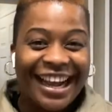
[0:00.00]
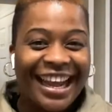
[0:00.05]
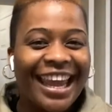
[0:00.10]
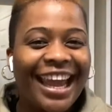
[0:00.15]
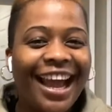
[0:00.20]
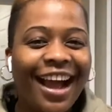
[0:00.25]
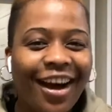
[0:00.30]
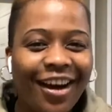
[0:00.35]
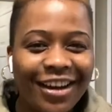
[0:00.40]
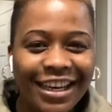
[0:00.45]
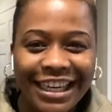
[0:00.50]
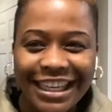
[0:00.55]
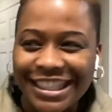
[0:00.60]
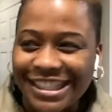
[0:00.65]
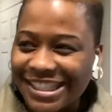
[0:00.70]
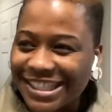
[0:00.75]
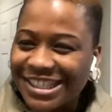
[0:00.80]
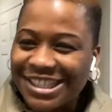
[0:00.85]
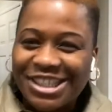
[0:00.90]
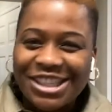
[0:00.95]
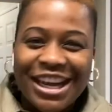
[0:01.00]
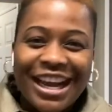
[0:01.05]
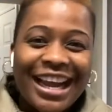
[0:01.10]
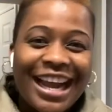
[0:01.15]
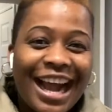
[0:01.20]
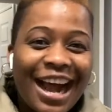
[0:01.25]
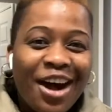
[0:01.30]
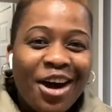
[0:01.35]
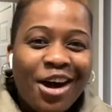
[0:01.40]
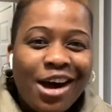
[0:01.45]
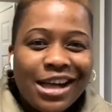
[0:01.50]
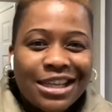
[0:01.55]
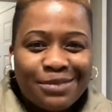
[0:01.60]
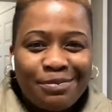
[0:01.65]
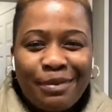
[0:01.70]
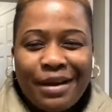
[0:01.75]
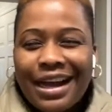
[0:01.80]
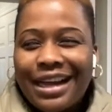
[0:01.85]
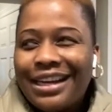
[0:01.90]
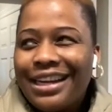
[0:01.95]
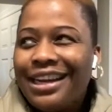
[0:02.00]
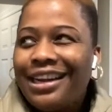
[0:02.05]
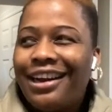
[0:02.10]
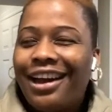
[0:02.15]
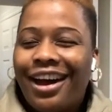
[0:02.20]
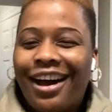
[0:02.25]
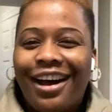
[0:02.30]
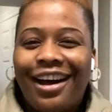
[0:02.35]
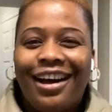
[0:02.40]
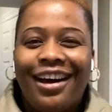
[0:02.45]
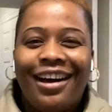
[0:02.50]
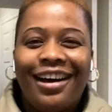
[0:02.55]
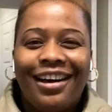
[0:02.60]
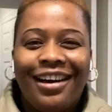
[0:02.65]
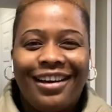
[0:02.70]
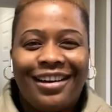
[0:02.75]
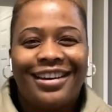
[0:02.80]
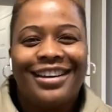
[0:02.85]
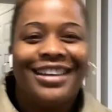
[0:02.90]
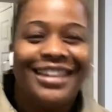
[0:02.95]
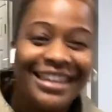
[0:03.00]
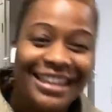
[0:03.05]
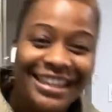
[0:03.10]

Girl needs to join her husband, you know? Oh,